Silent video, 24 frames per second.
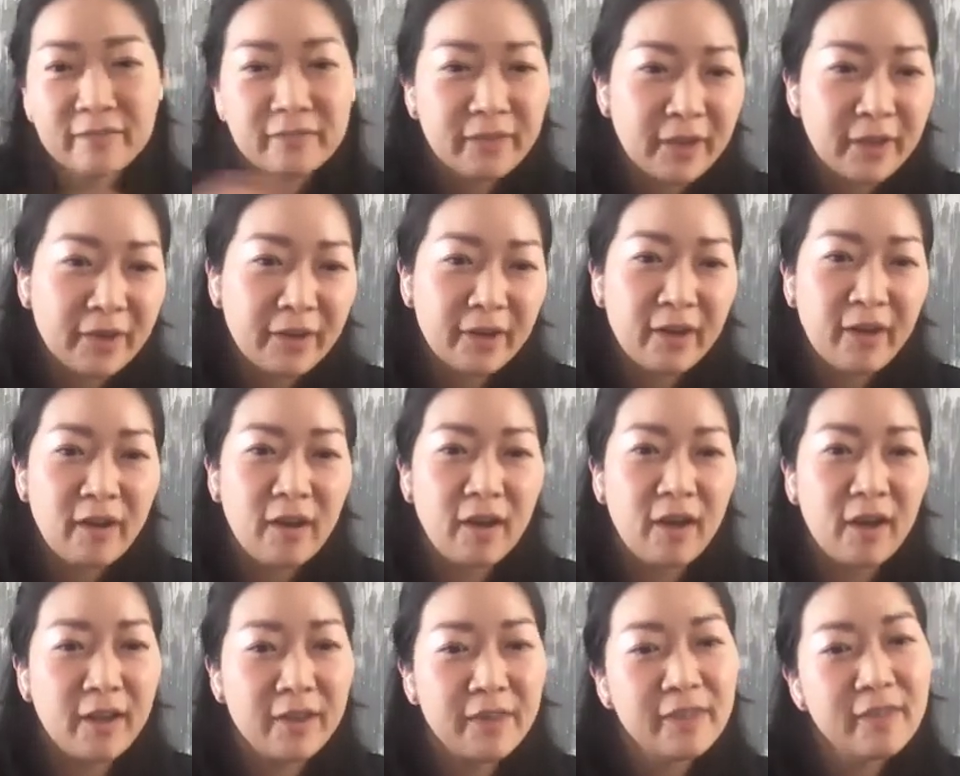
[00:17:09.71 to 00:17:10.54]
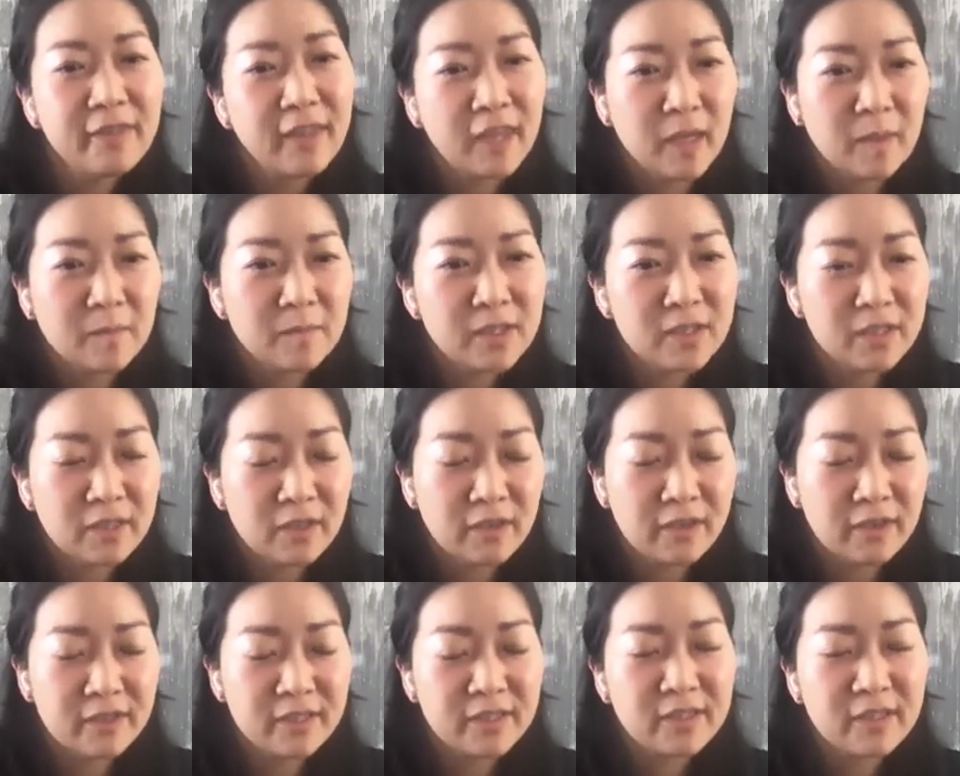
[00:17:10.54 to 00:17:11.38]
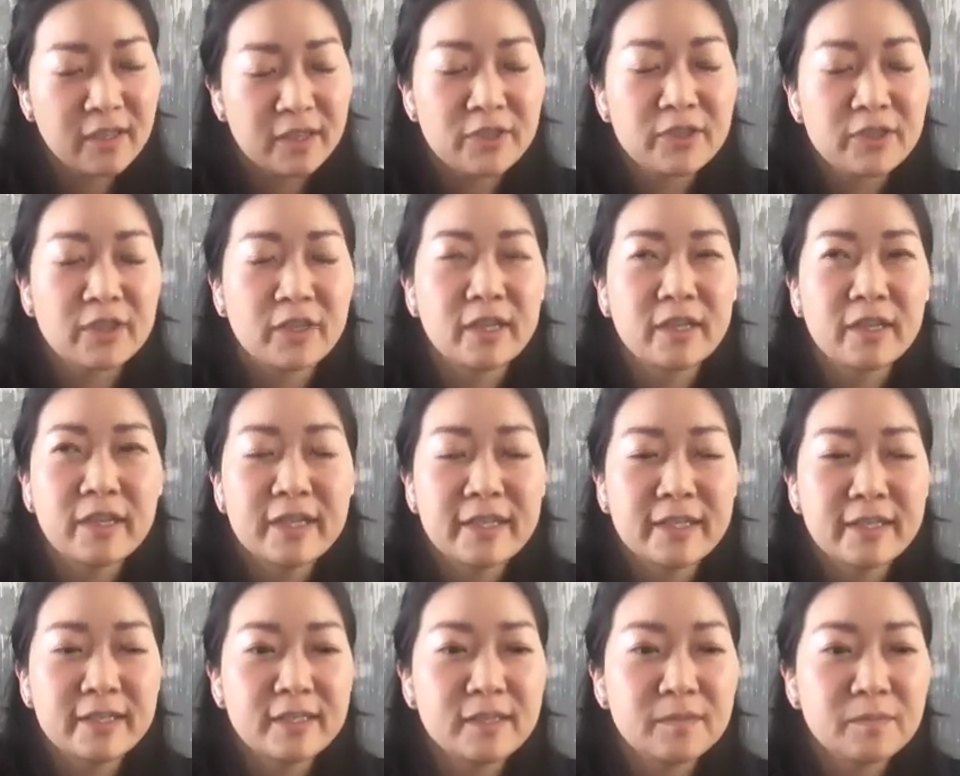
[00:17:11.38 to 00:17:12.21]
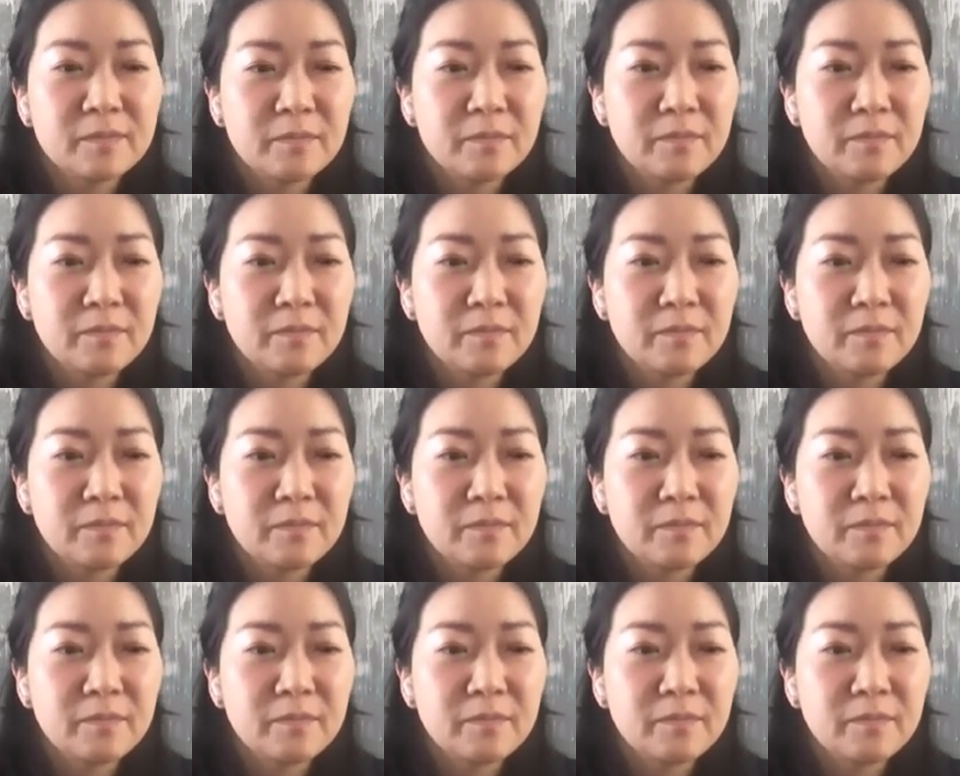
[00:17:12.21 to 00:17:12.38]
very on theme to our discussion is